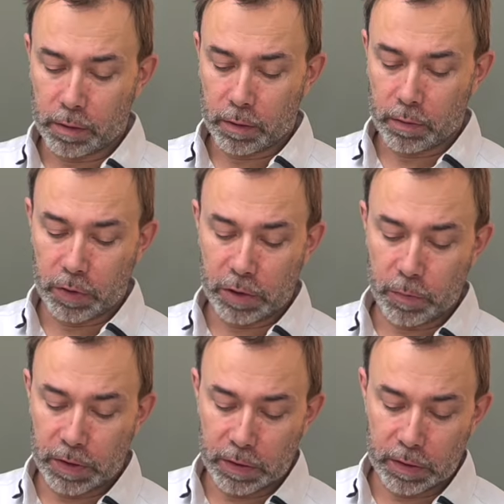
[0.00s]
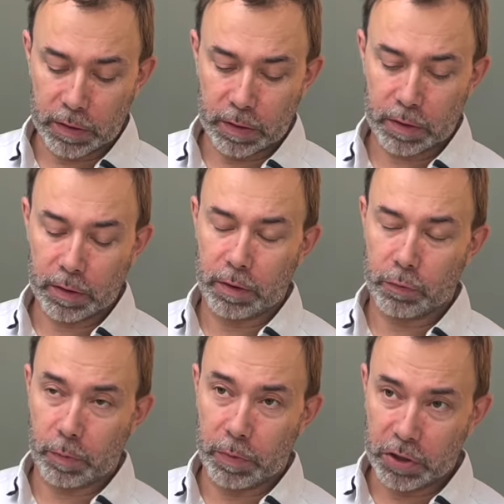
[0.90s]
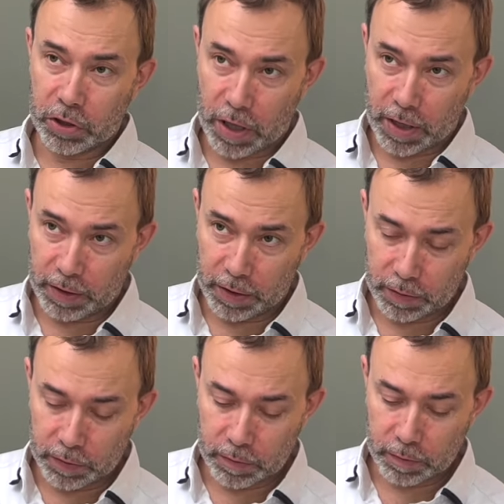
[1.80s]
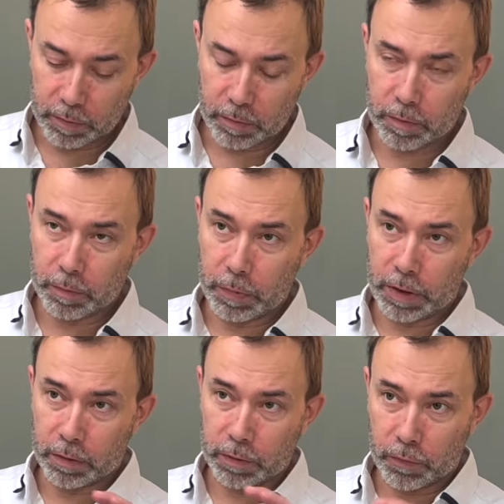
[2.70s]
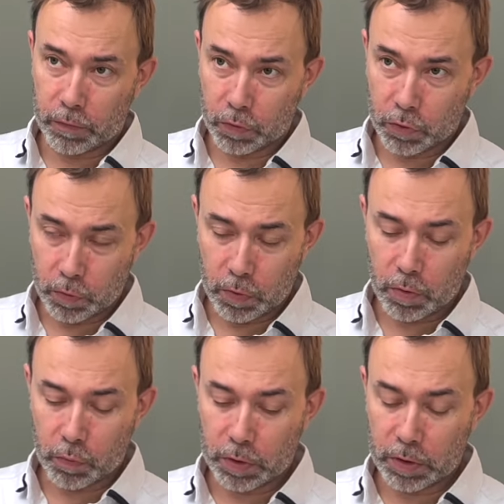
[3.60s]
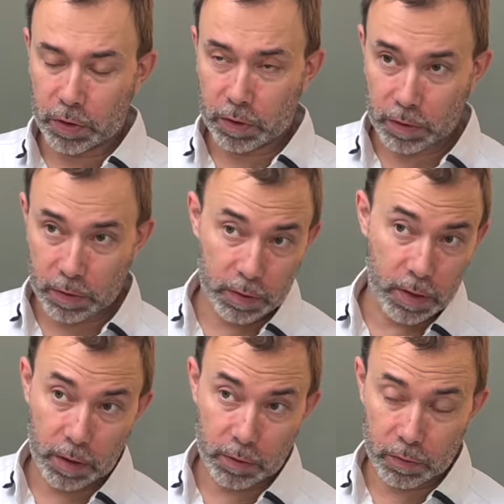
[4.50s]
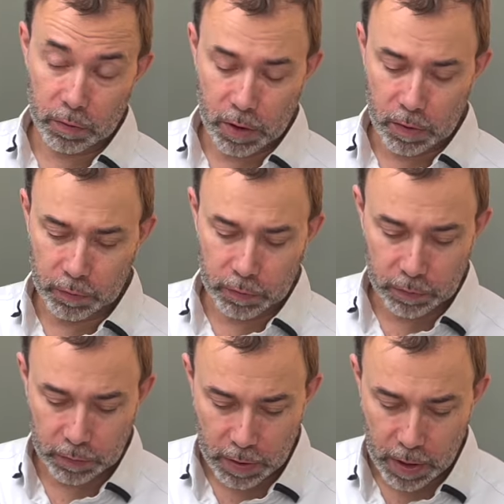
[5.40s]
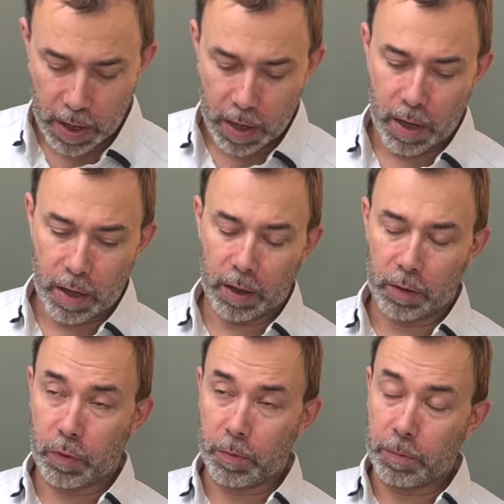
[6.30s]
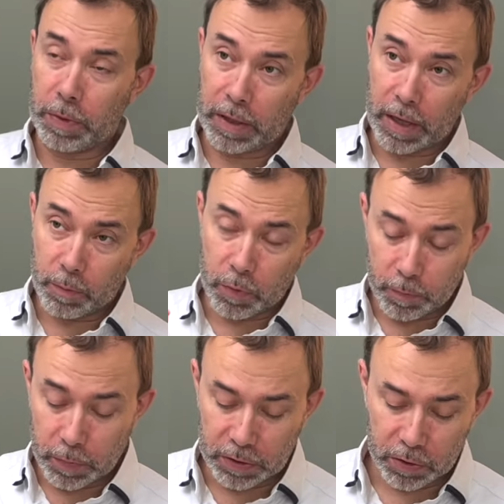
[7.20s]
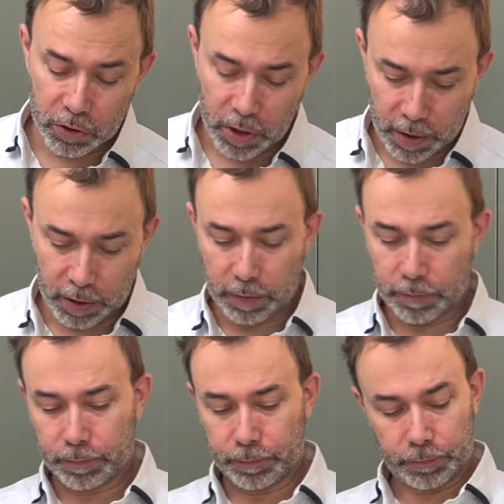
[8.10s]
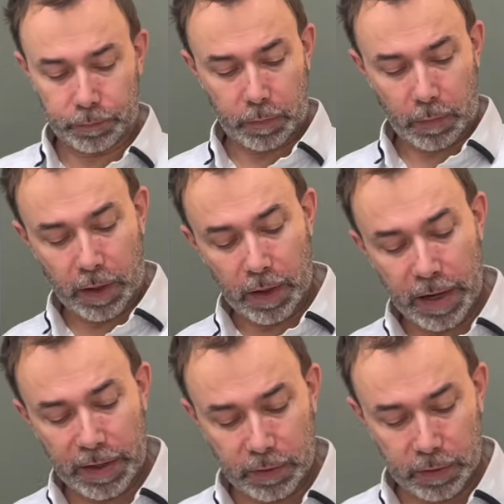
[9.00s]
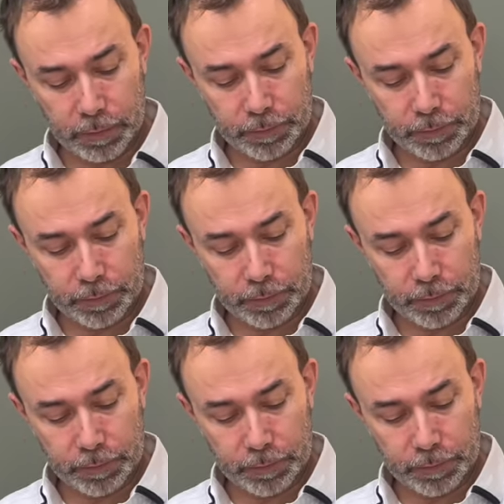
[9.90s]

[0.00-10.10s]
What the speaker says: which means it will be shiny because of the sugar which inside the shallot. It will become a bit shiny, glaze.